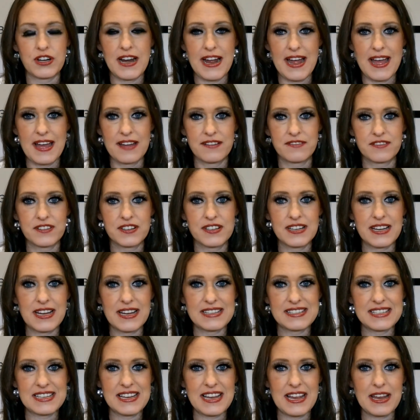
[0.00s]

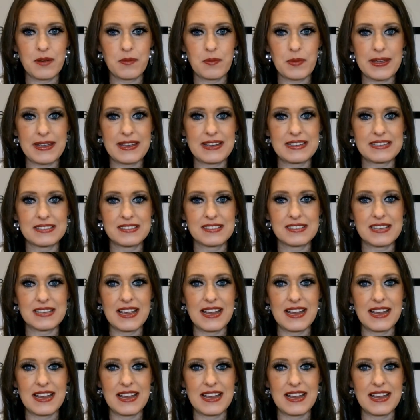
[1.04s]
advertising campaigns